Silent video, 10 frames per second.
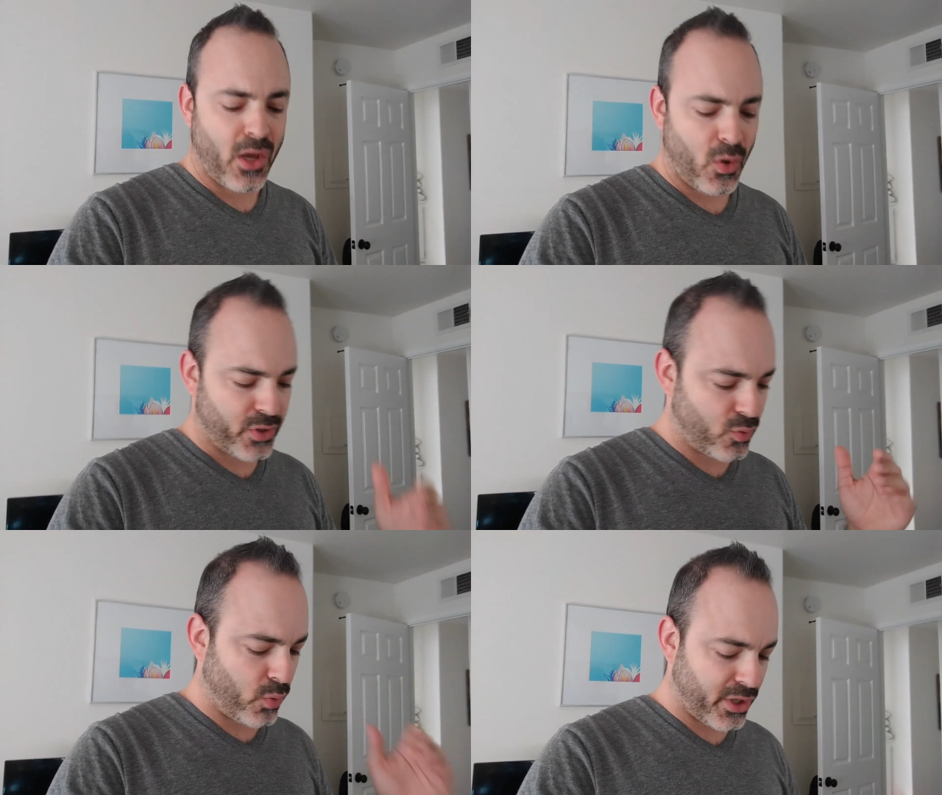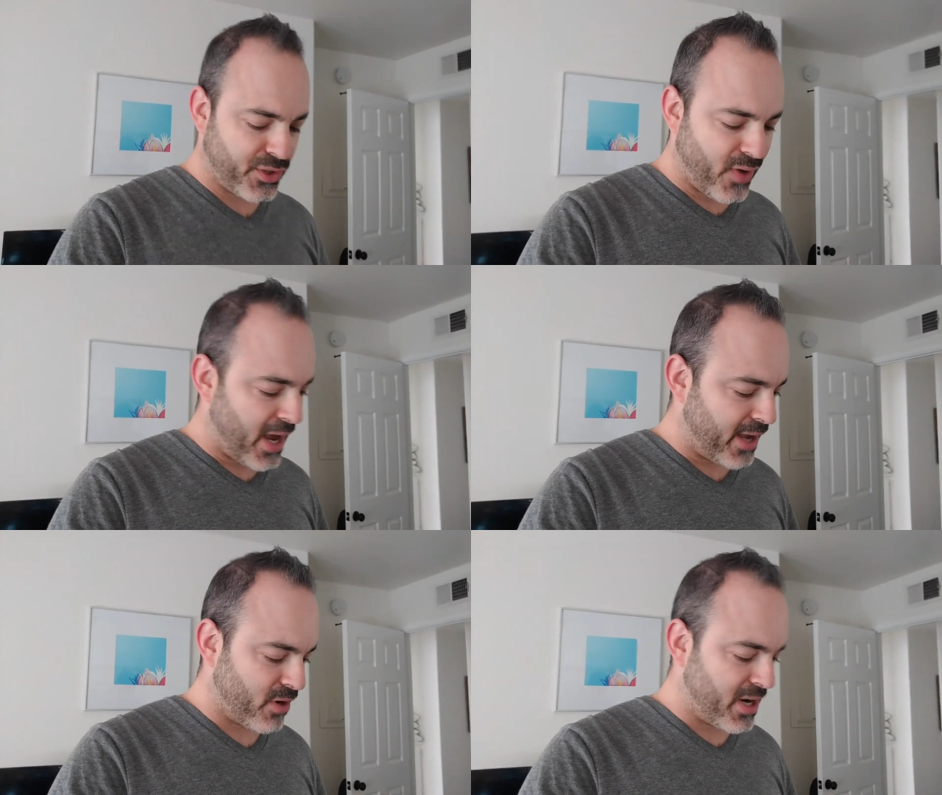which works
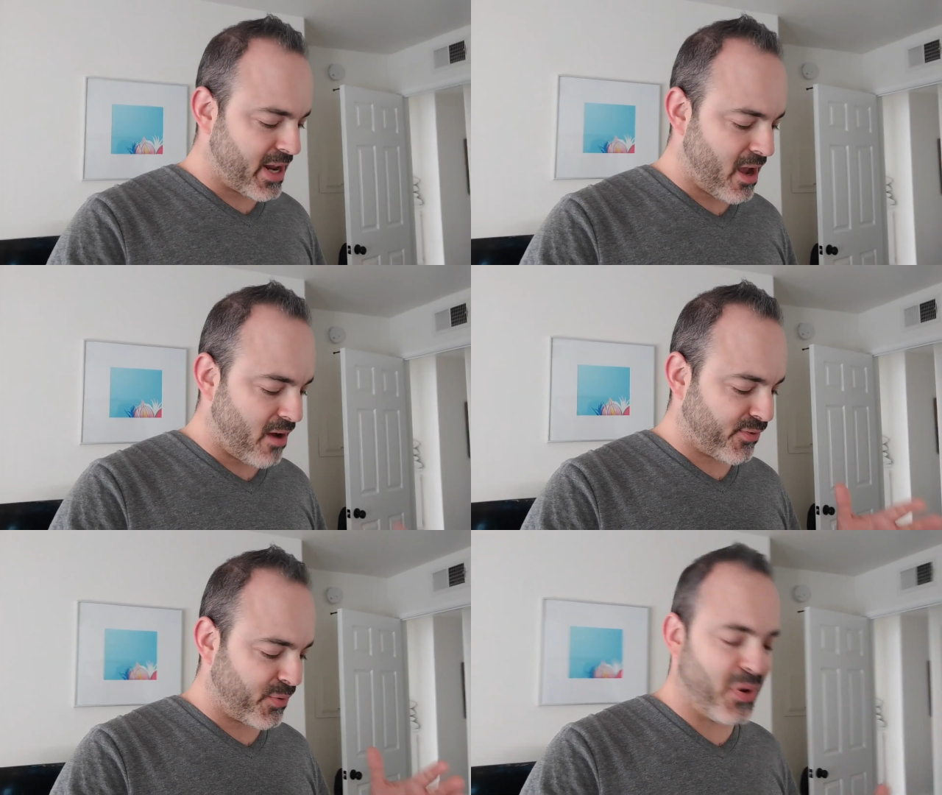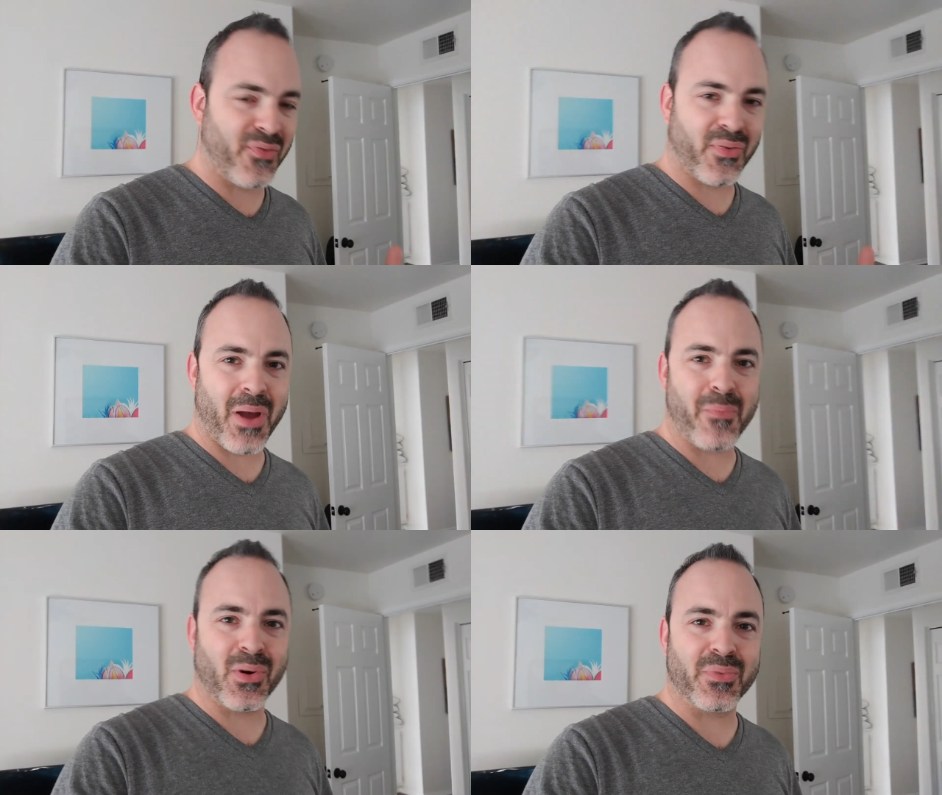fine right now for my
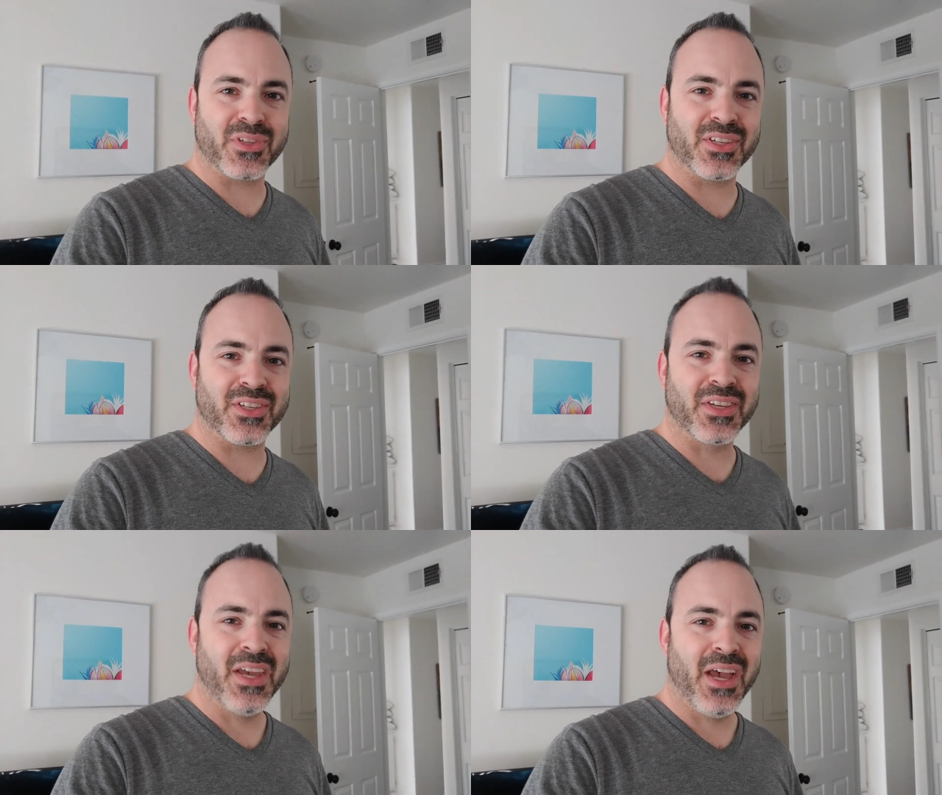purposes.